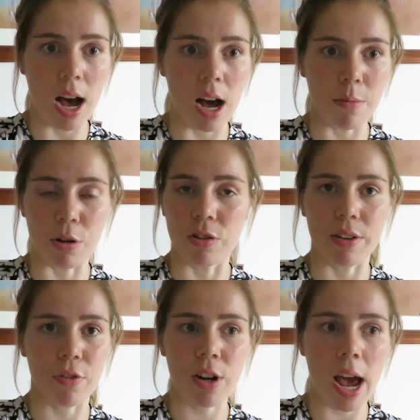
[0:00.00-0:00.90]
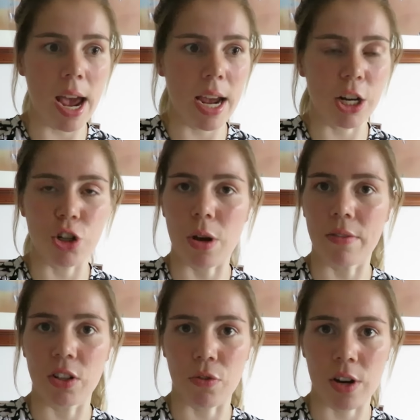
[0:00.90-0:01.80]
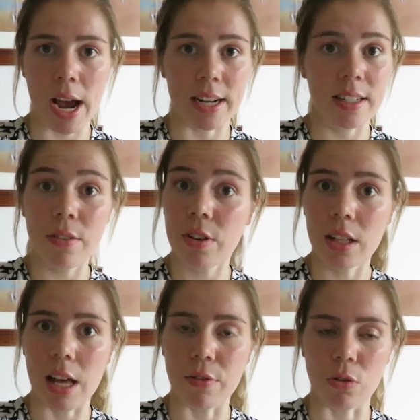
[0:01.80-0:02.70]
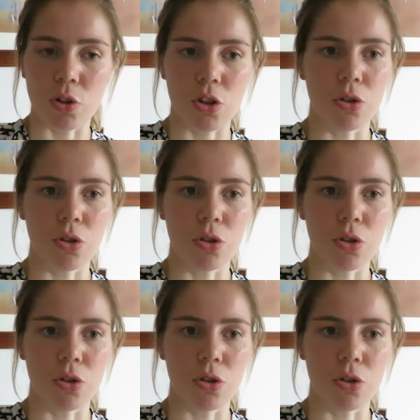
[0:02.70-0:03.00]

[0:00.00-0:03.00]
um, you're a different age, you have different activity levels,